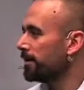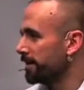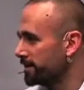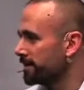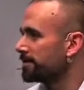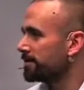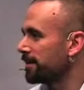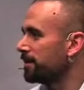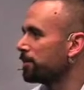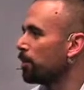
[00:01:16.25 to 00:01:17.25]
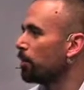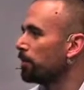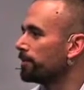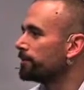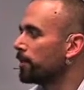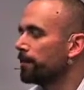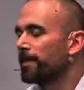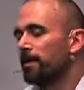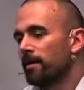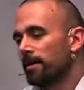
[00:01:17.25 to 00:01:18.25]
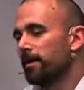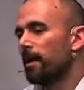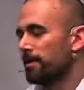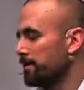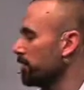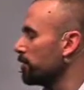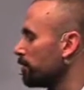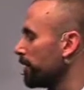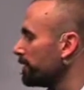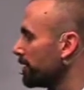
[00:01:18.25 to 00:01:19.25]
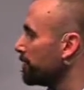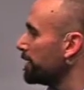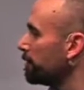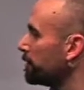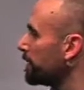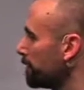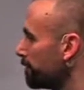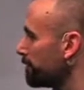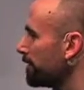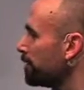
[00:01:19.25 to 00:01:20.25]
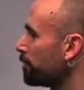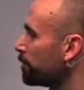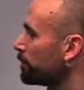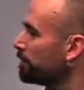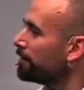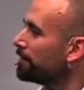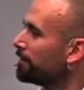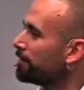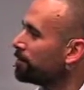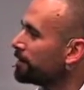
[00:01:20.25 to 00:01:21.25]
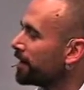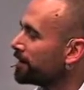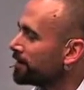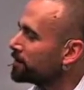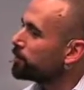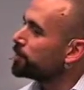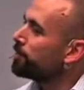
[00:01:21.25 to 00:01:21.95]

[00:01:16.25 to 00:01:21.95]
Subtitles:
Let's think global. So I think you're right. They don't think global, but I think it's also.